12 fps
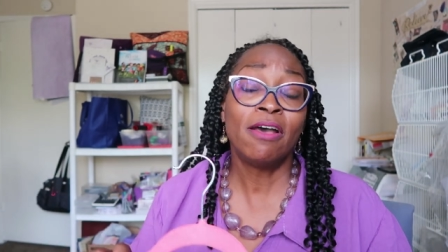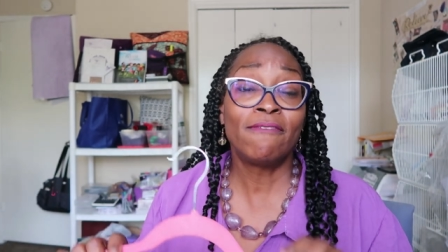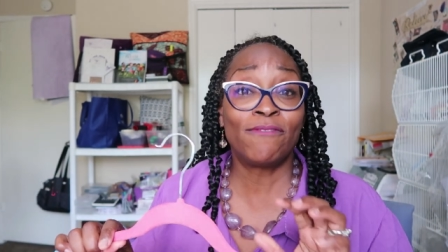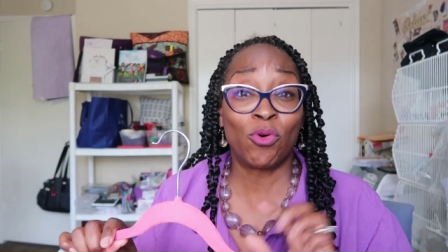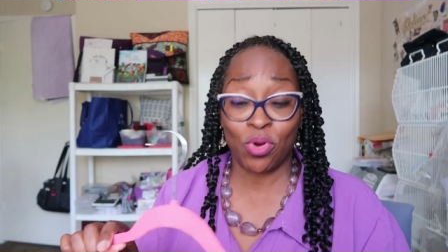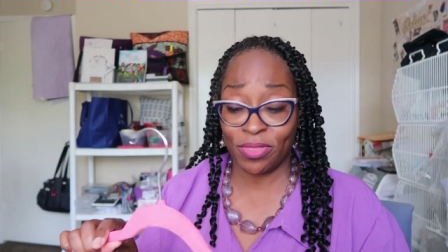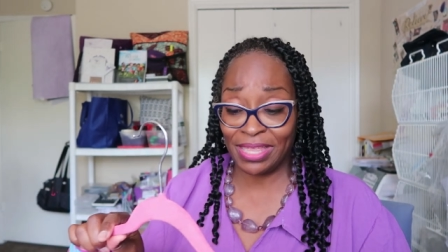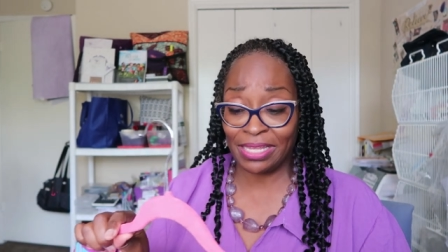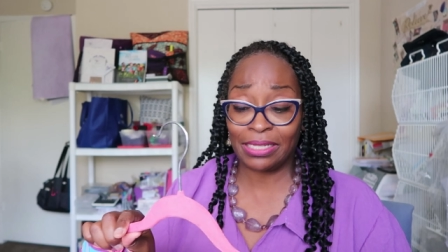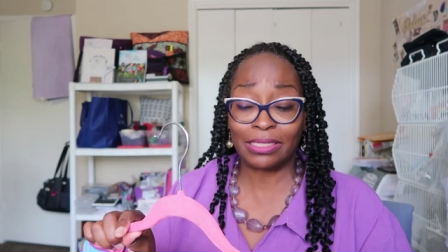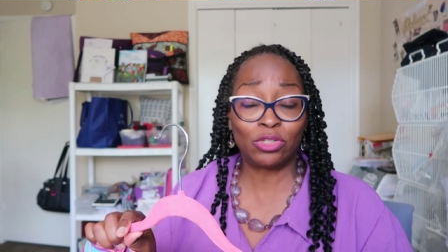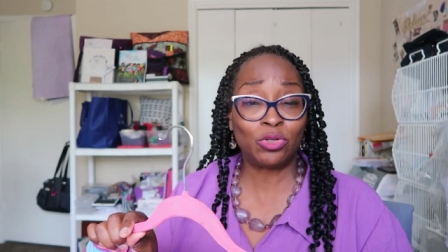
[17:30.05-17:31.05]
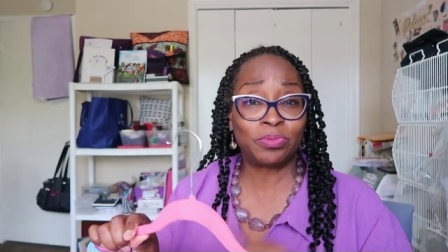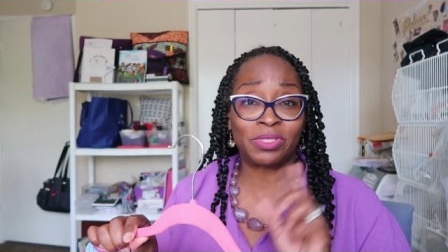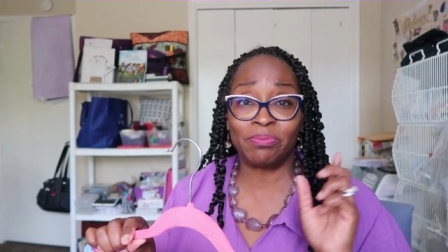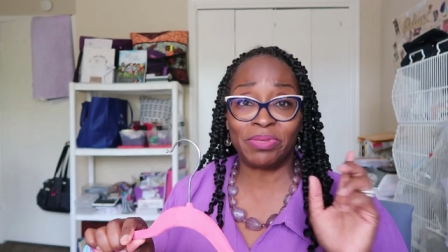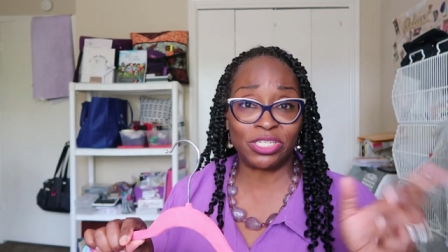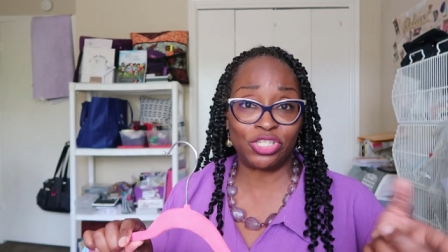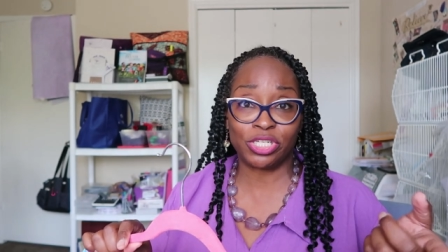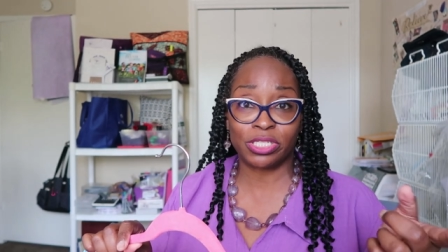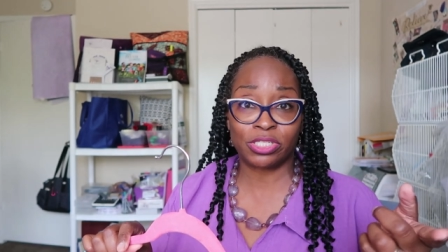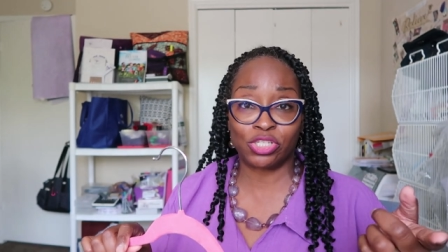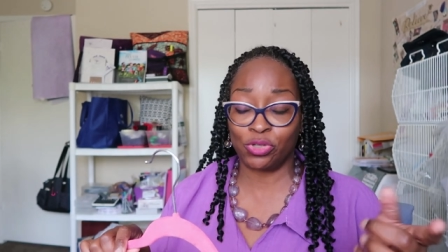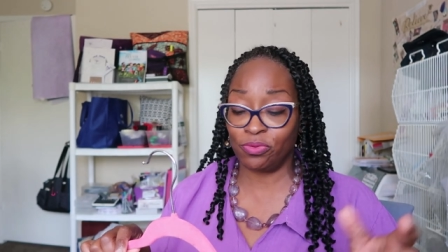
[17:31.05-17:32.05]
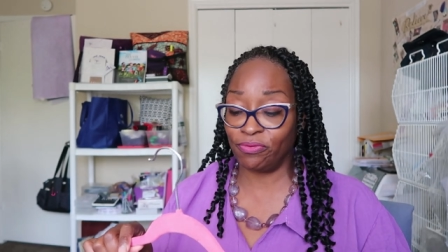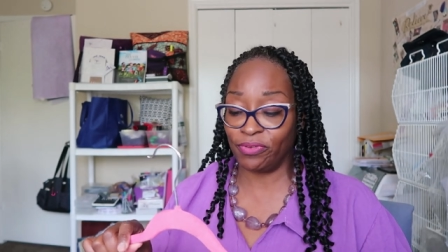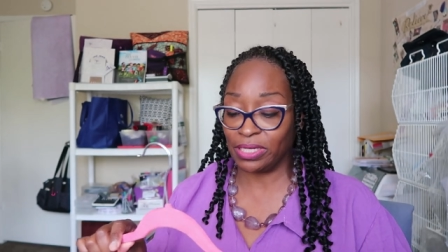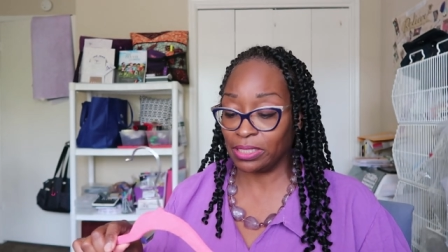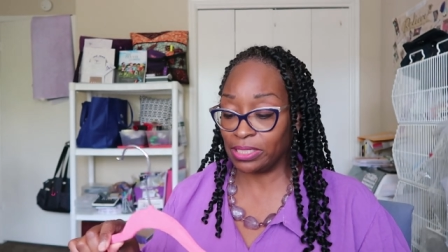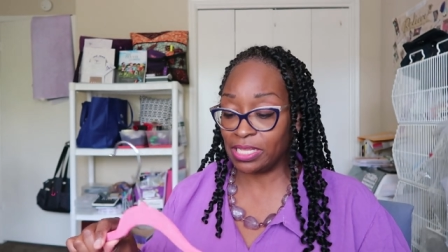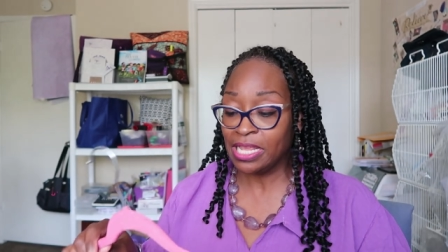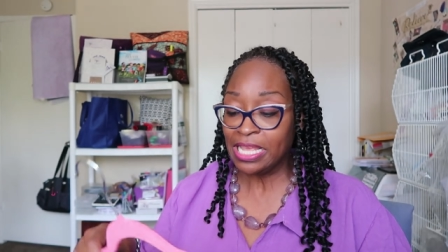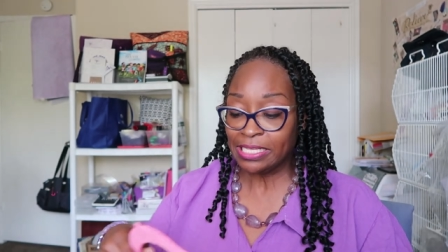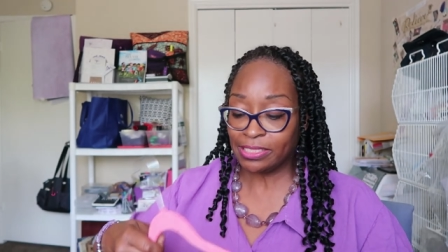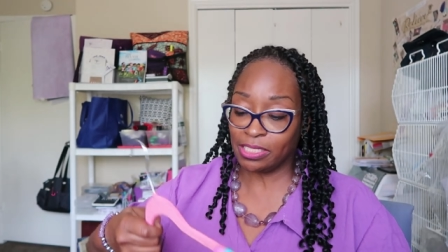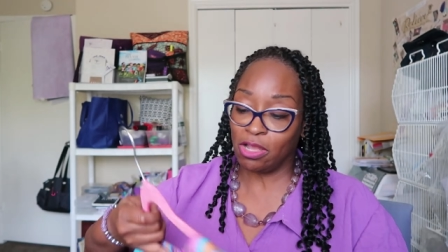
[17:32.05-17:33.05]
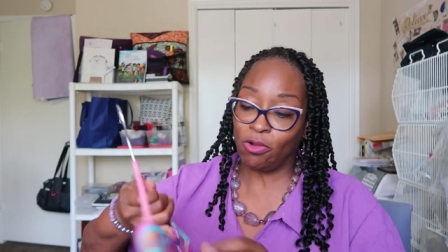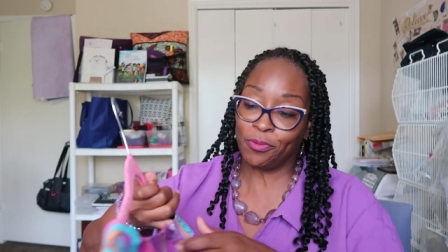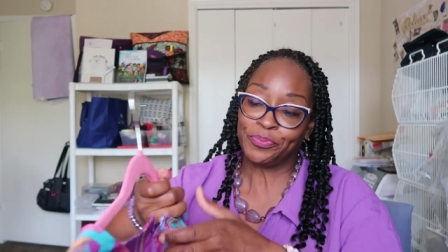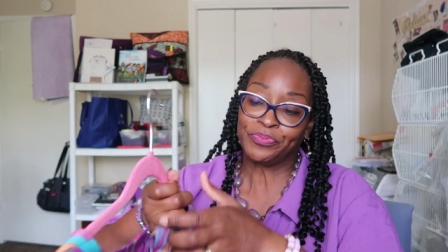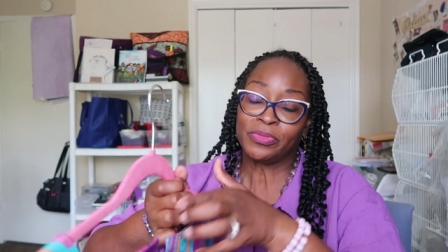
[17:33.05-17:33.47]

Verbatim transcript: for that loop to be just too fiddly so